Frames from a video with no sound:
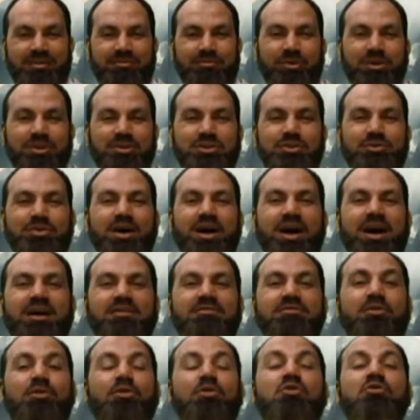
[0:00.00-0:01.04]
of what you
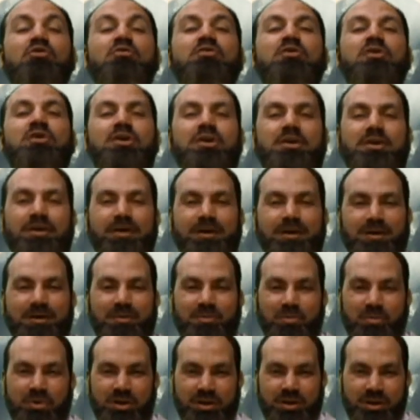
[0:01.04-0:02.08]
have over,
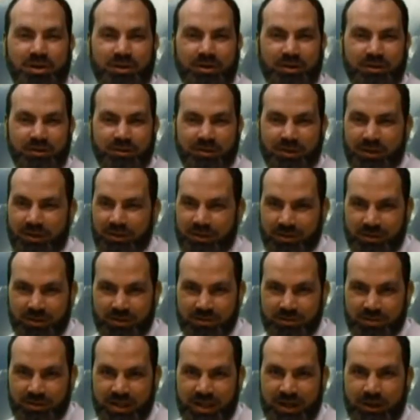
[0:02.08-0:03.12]
meaning that
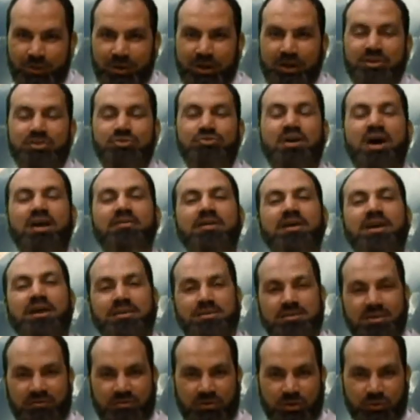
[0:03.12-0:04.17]
is now
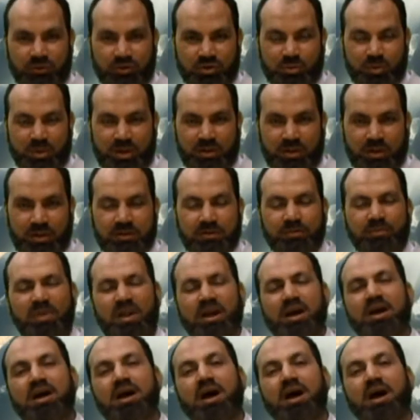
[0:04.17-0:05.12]
extravagant if you do spend it.